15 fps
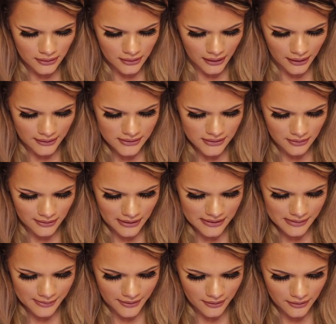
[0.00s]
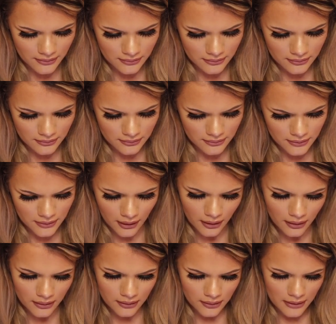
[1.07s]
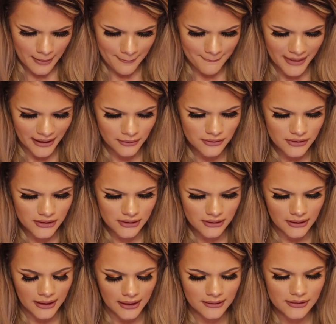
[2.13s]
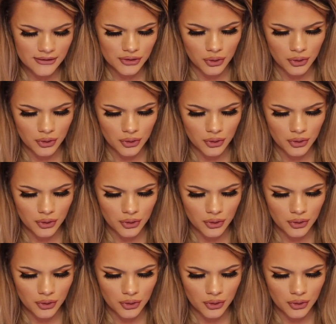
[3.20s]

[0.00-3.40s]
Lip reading: Okay, I don't know what that's about. Mount _N.